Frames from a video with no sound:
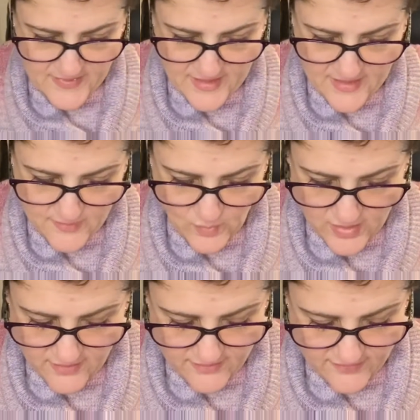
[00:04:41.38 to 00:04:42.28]
It
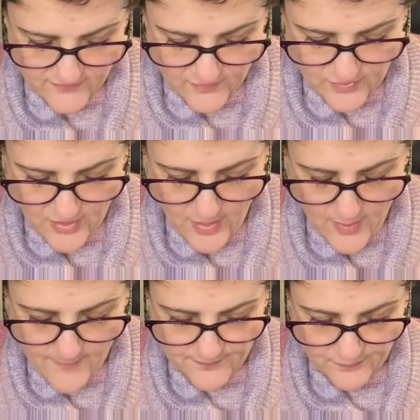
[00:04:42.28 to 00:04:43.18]
was for
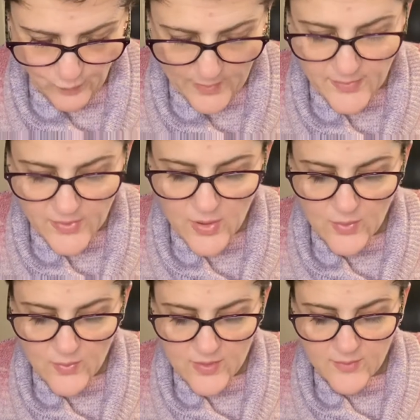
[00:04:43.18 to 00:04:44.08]

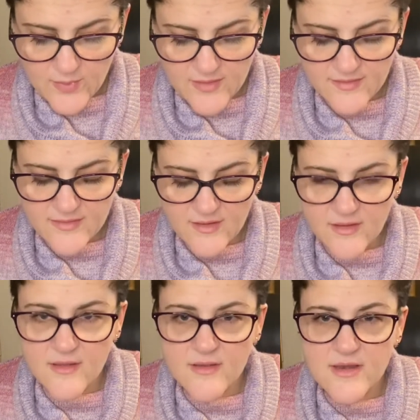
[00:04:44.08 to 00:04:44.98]
WIPCO. It was
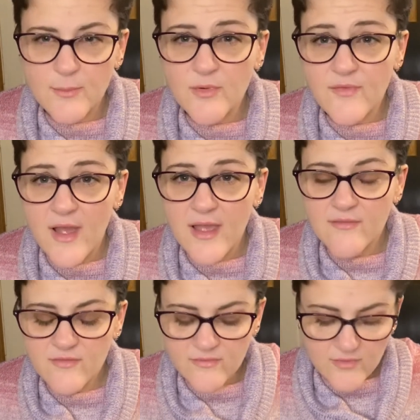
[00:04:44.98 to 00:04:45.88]
number
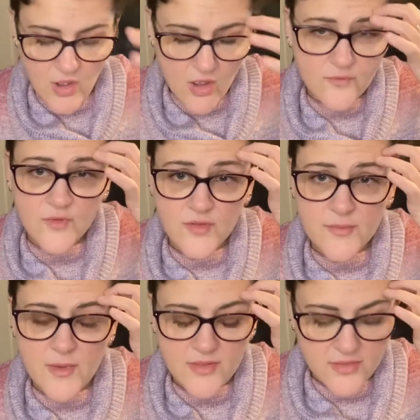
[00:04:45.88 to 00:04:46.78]
5. Called for this
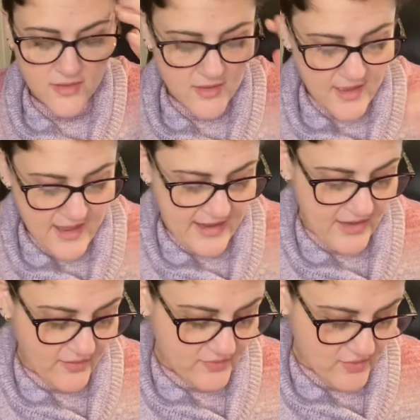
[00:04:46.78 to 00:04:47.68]
month, and I
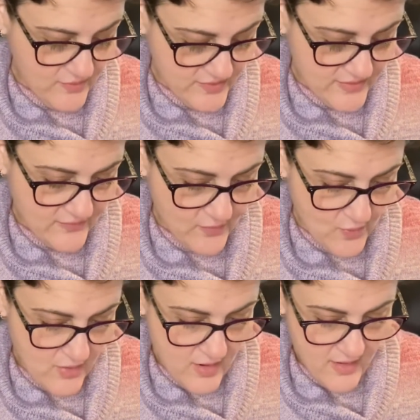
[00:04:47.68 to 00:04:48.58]
also used it
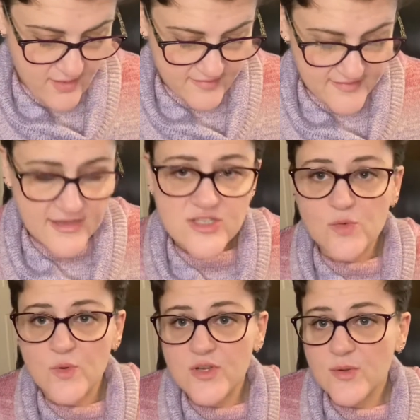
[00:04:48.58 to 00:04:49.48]
for Stitch to
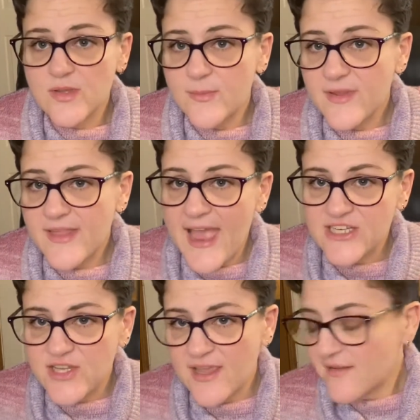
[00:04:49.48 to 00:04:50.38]
Winter Olympics,
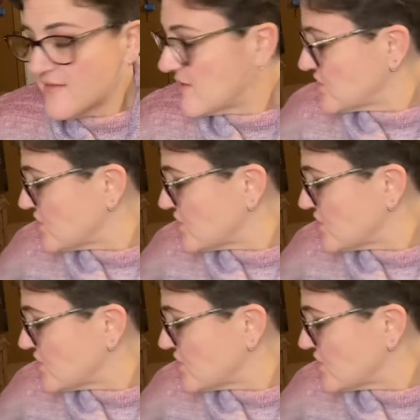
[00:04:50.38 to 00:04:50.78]
hashtag Stitch